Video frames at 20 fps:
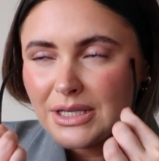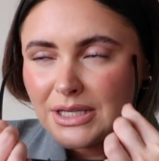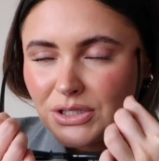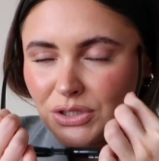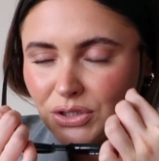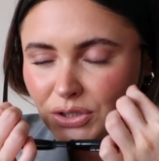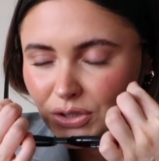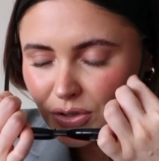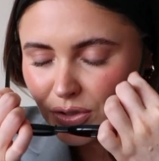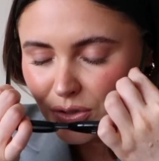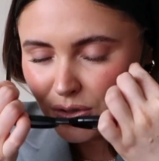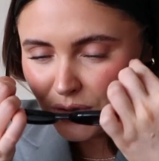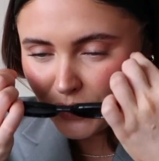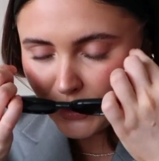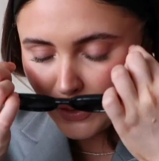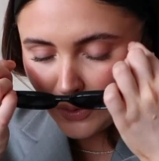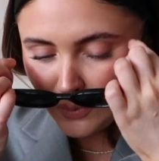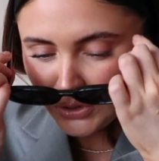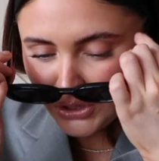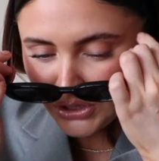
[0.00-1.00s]
It's just
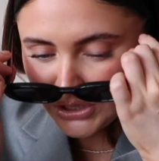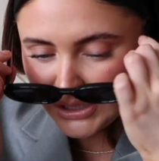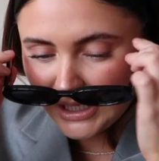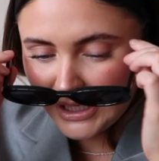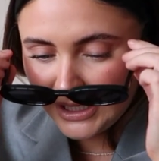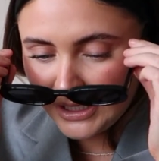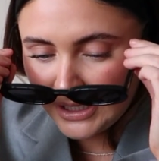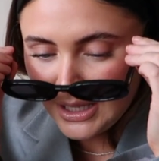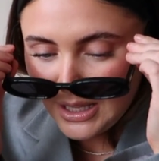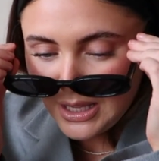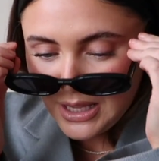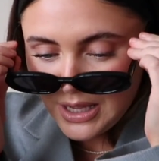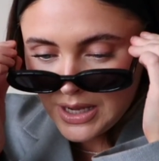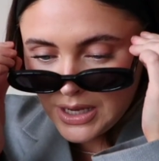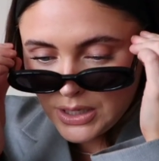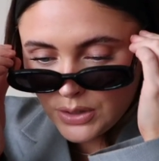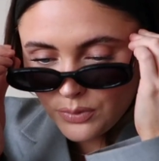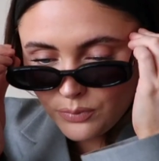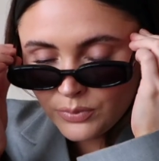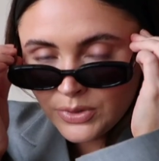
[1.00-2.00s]
so chic,
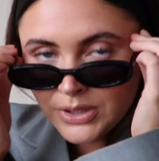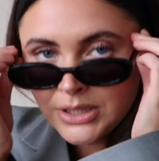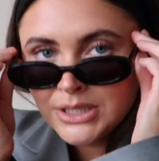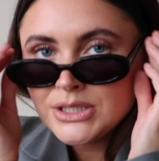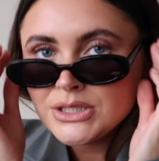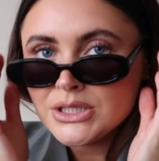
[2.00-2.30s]
and it really